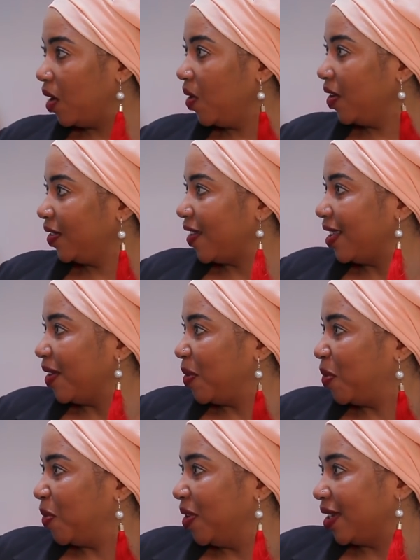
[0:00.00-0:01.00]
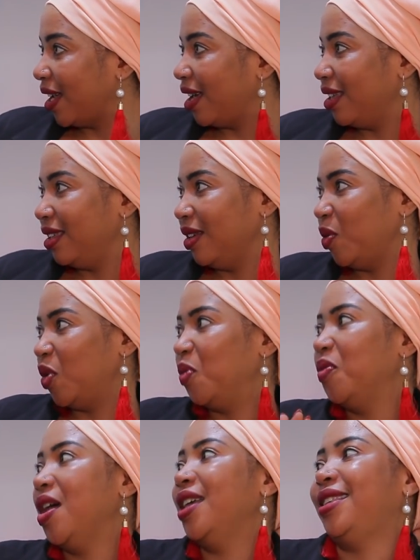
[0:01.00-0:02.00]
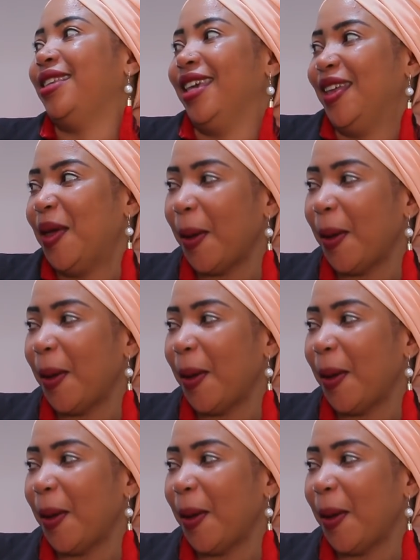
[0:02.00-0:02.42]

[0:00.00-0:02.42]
urebe nyine kuzagiye kwipimisha wimbeshye